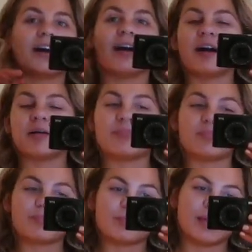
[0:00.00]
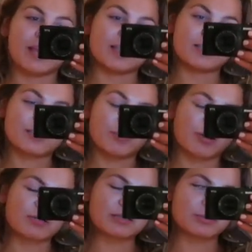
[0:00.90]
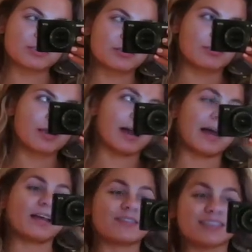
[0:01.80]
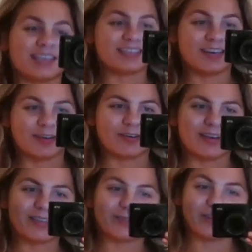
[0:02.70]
And tomorrow is supposed to be a high of 60 degrees,